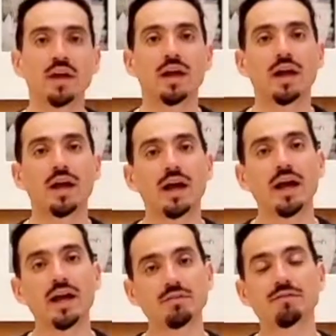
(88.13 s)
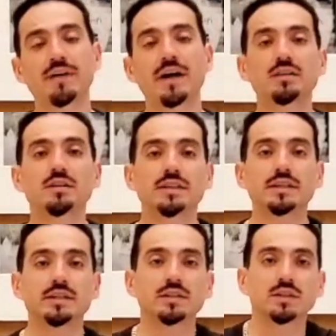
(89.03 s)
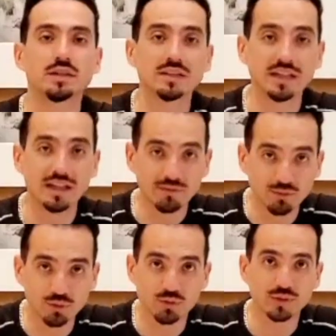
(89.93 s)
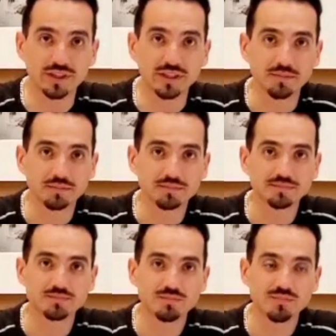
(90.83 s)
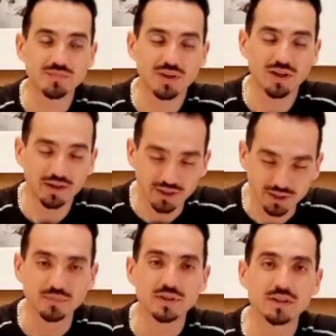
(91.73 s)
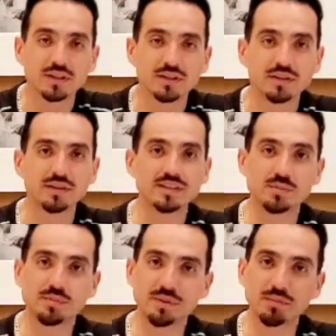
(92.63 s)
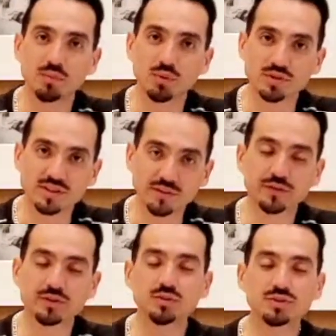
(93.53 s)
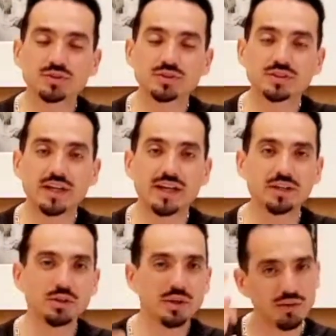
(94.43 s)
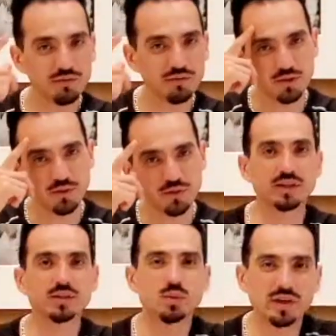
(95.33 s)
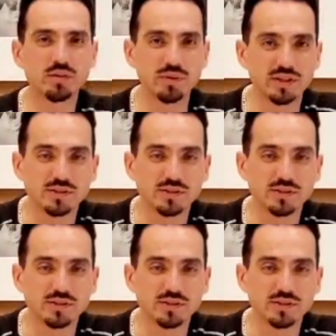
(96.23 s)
And finally, level 3. Again, this is a bit more difficult and you have to think quite a bit.